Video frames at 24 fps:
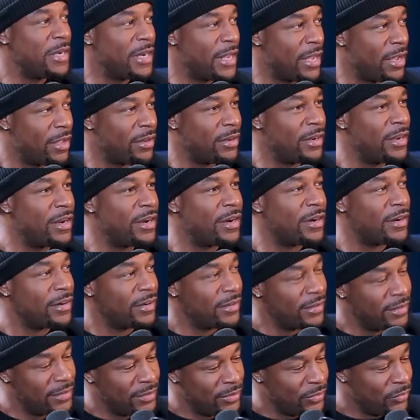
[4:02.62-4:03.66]
me down
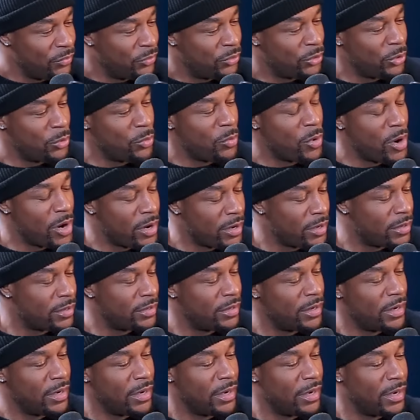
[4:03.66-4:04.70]
there to work
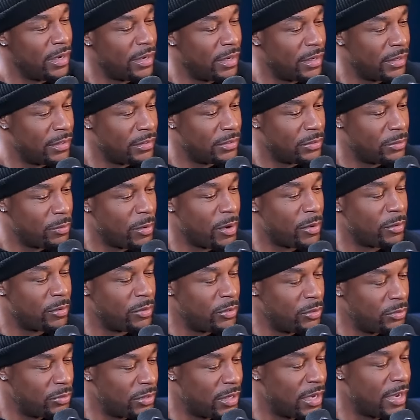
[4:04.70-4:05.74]
uh to work with
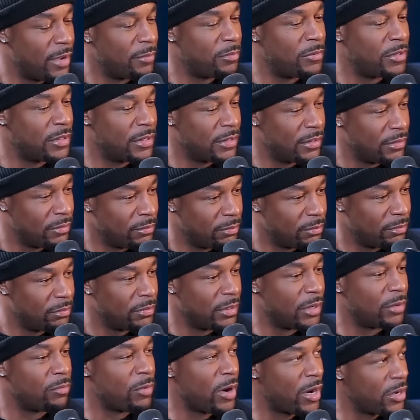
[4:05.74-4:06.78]
Noontime to
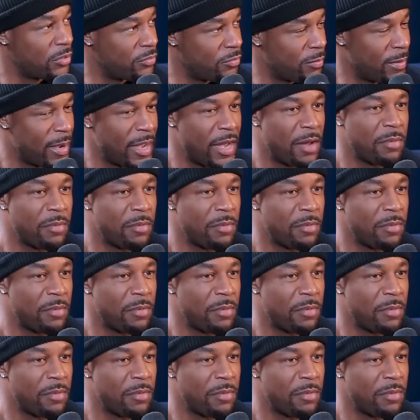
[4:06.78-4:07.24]
get records for my